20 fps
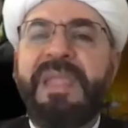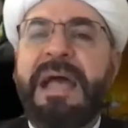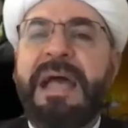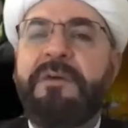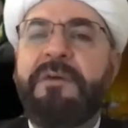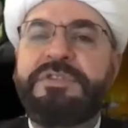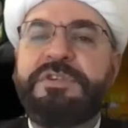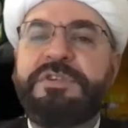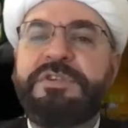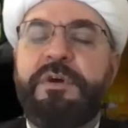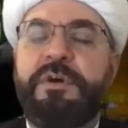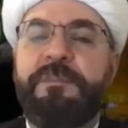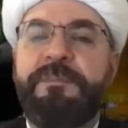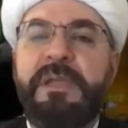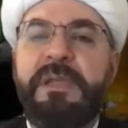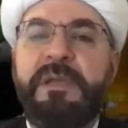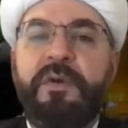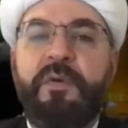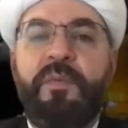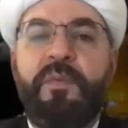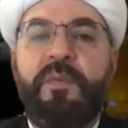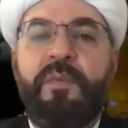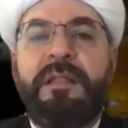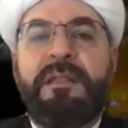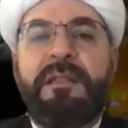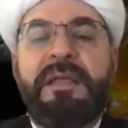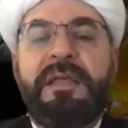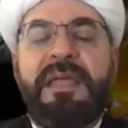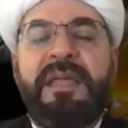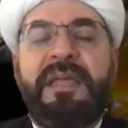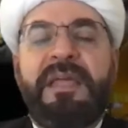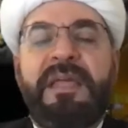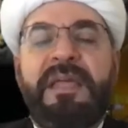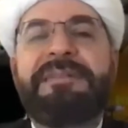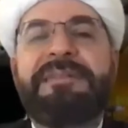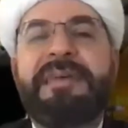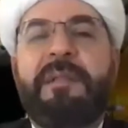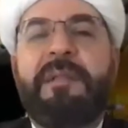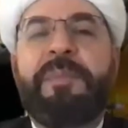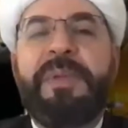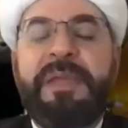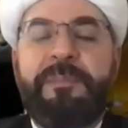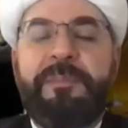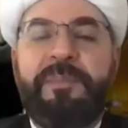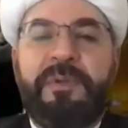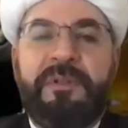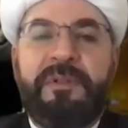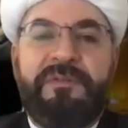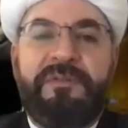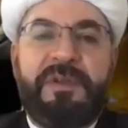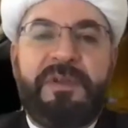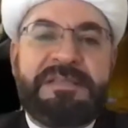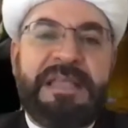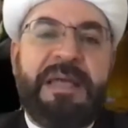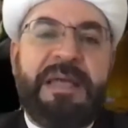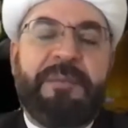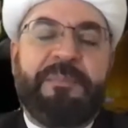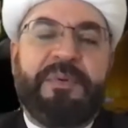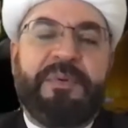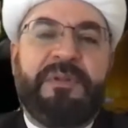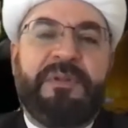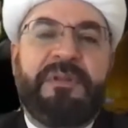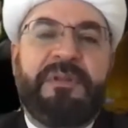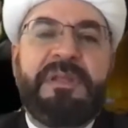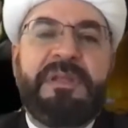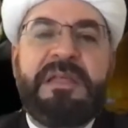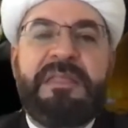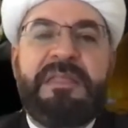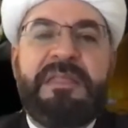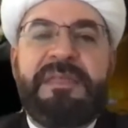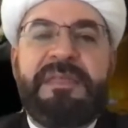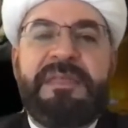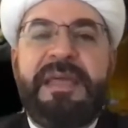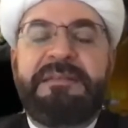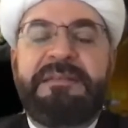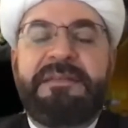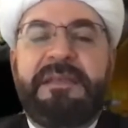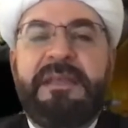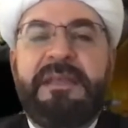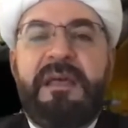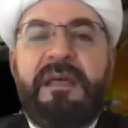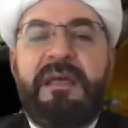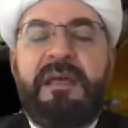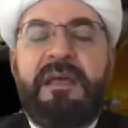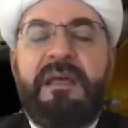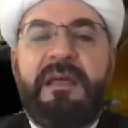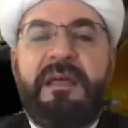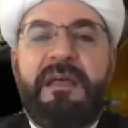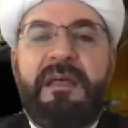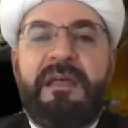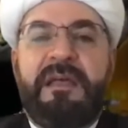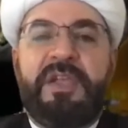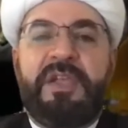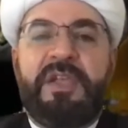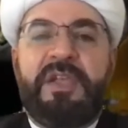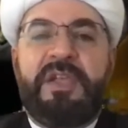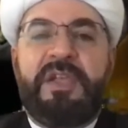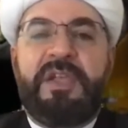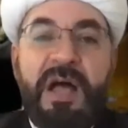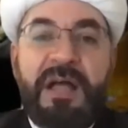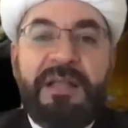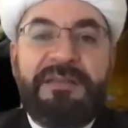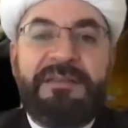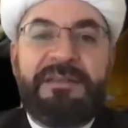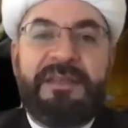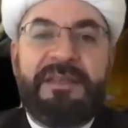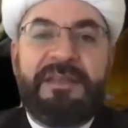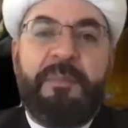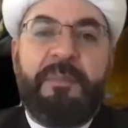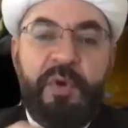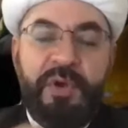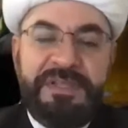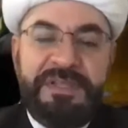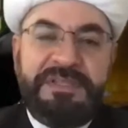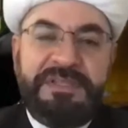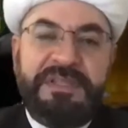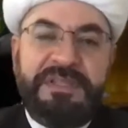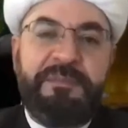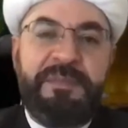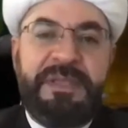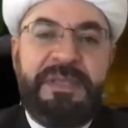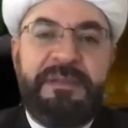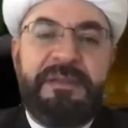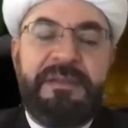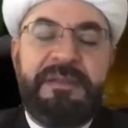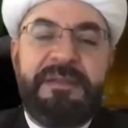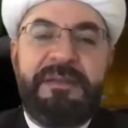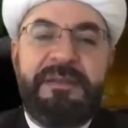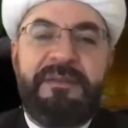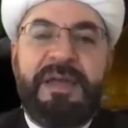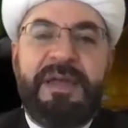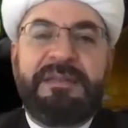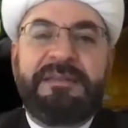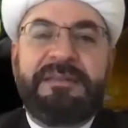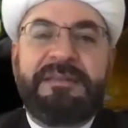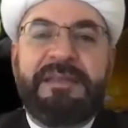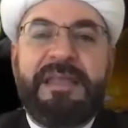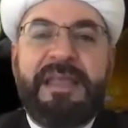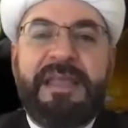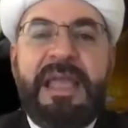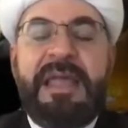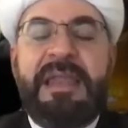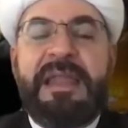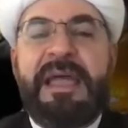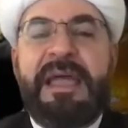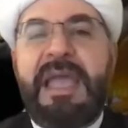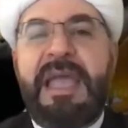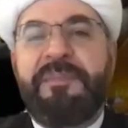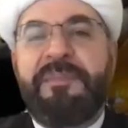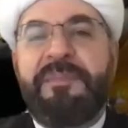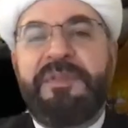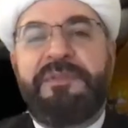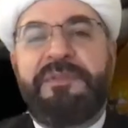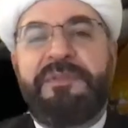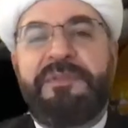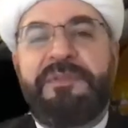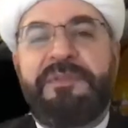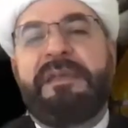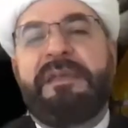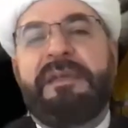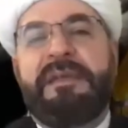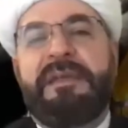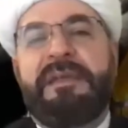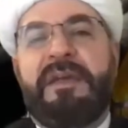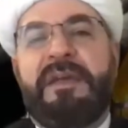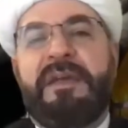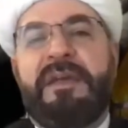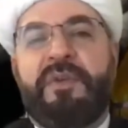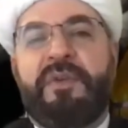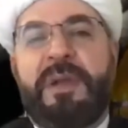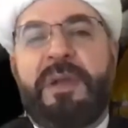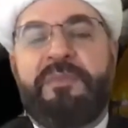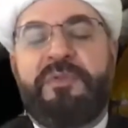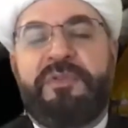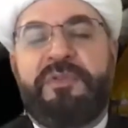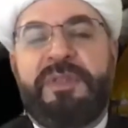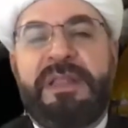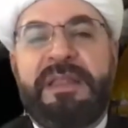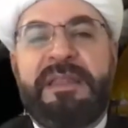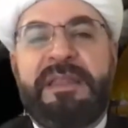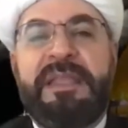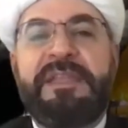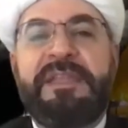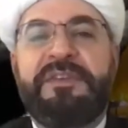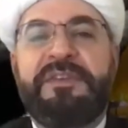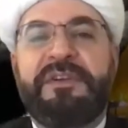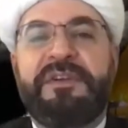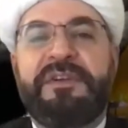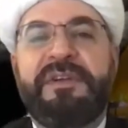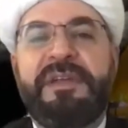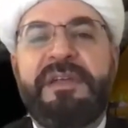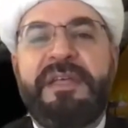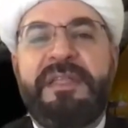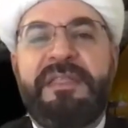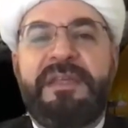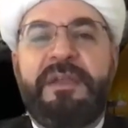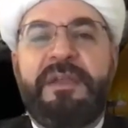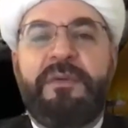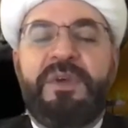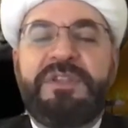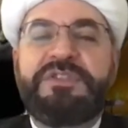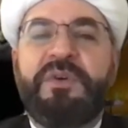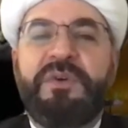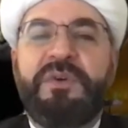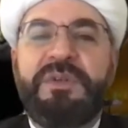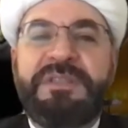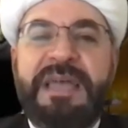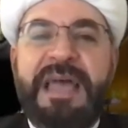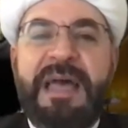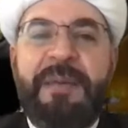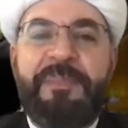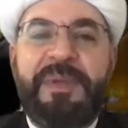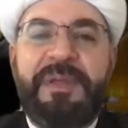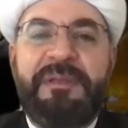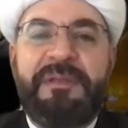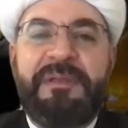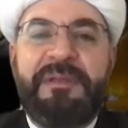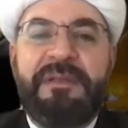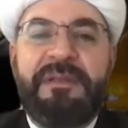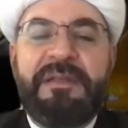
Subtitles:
How so? Well, if I tell people, for example, that God appointed me, and I happen to be a corrupt leader, then what's going to happen?